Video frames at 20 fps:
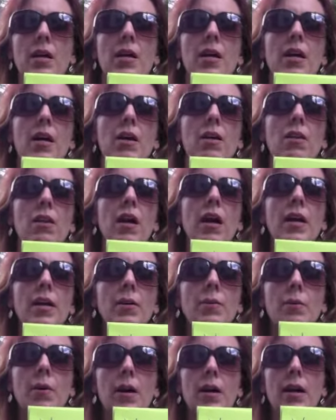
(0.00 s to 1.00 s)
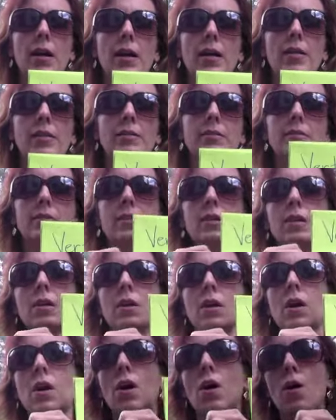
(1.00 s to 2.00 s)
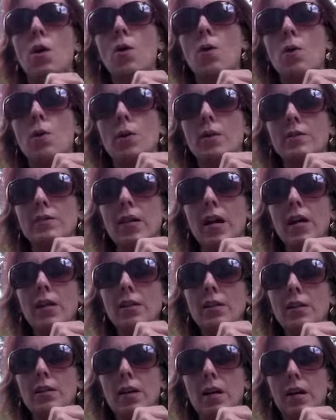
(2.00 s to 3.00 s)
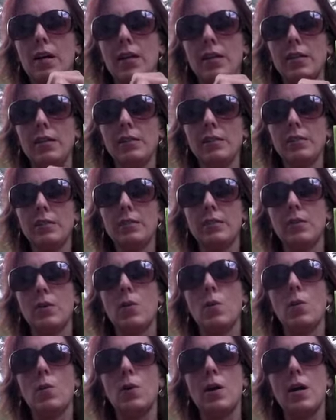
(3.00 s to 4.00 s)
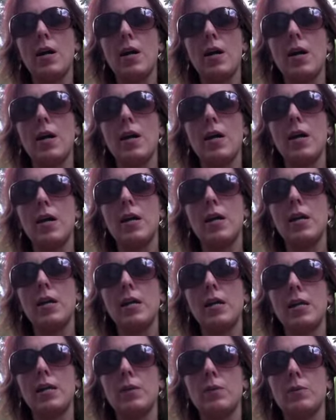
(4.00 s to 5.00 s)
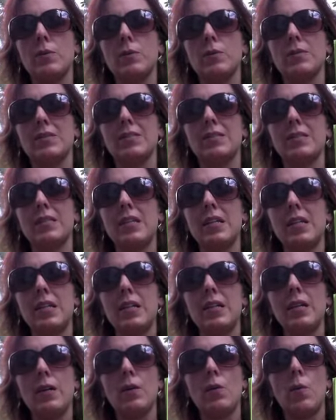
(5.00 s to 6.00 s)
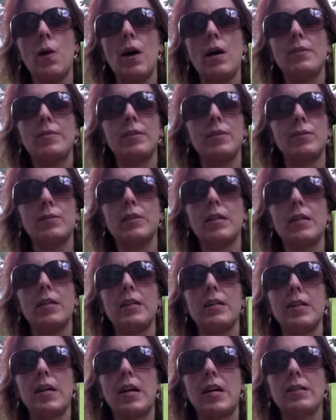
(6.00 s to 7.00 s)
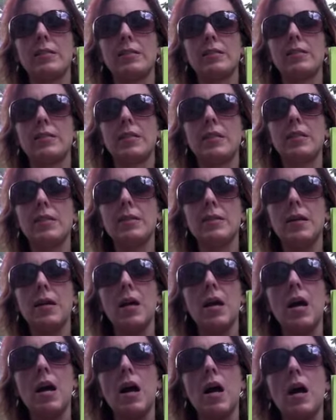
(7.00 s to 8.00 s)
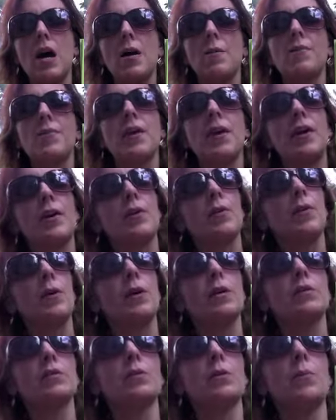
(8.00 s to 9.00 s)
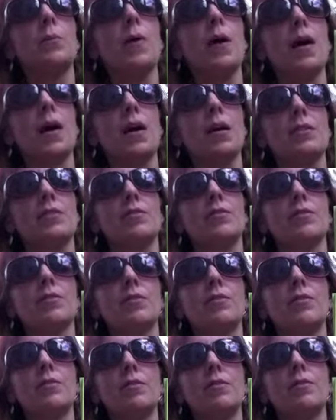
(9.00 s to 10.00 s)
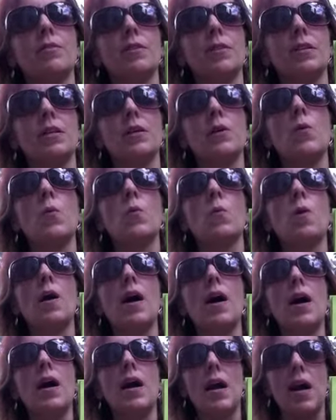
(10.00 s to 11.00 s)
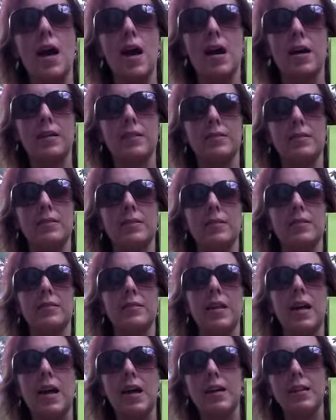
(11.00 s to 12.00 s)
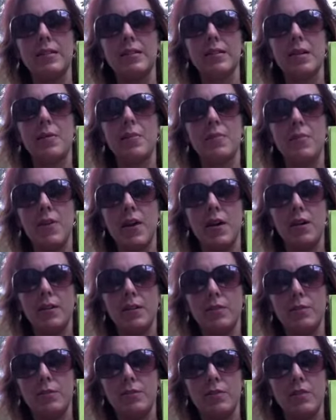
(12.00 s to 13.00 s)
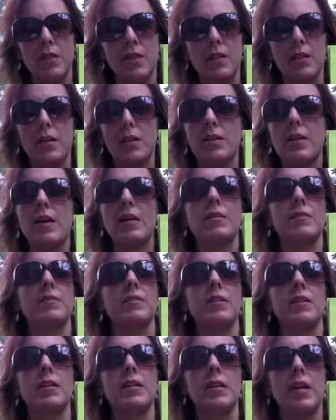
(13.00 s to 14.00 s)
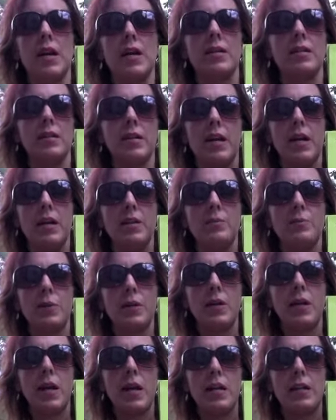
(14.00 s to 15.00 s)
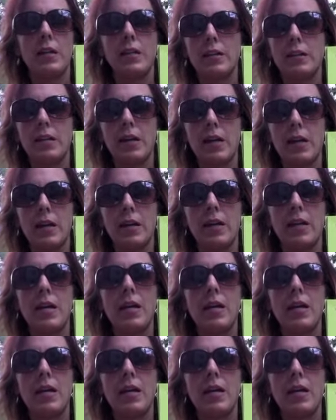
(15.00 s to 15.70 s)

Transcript: Now likewise, horizontal lines, y equals c, y is equal to any constant, they're going to pass through the y-axis at some value c. And that c, again, can be anything,